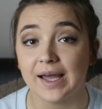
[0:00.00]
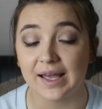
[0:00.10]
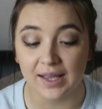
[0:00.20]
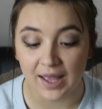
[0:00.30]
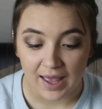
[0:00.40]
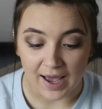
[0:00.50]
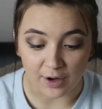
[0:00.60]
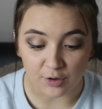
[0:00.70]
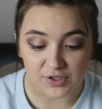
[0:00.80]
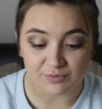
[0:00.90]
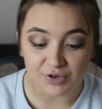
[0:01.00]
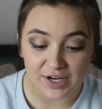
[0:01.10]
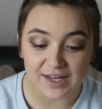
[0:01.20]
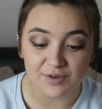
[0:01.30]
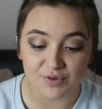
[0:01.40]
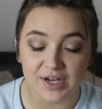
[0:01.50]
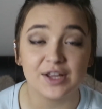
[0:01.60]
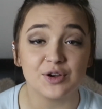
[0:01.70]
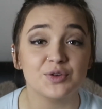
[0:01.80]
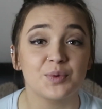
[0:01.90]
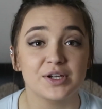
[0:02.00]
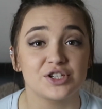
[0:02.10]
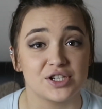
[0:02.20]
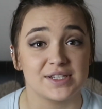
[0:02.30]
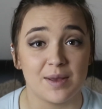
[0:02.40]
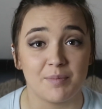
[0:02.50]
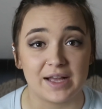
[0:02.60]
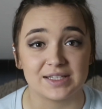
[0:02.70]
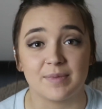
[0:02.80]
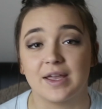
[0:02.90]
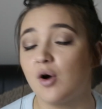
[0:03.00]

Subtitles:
And I got some really good questions sent back to me.